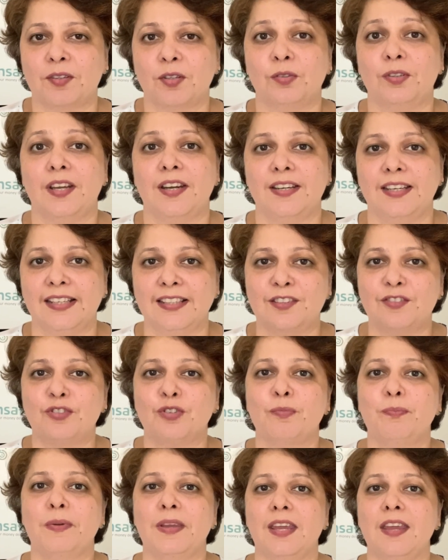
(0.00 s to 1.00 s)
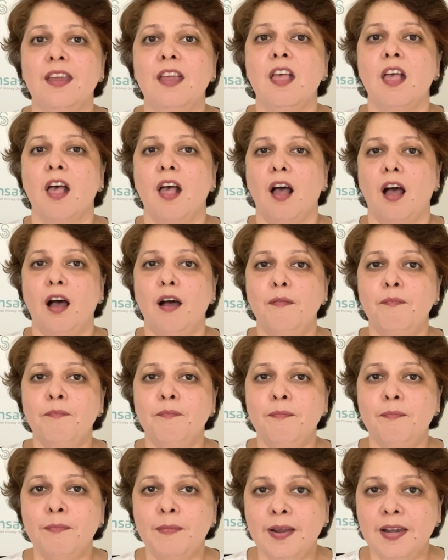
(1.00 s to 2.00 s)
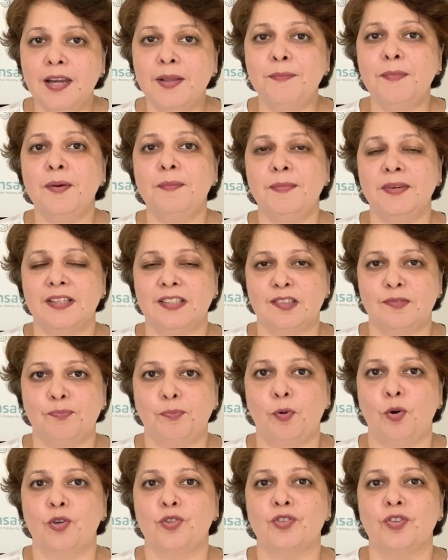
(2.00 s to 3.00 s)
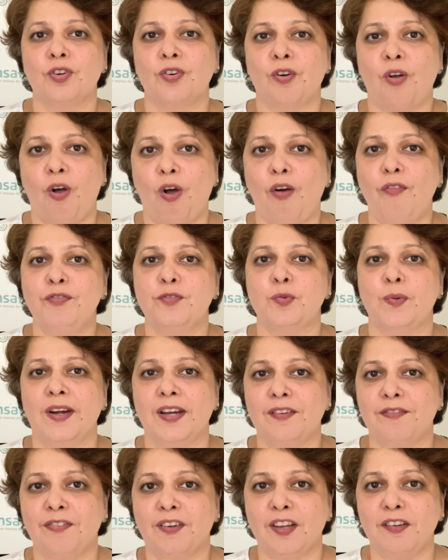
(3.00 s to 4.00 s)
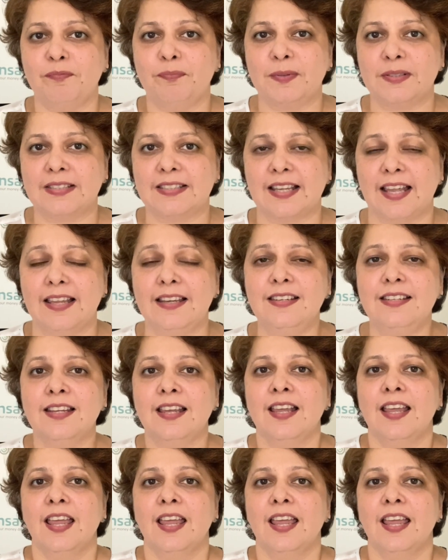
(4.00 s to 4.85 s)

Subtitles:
So there needs to be a minimum exposure of 25%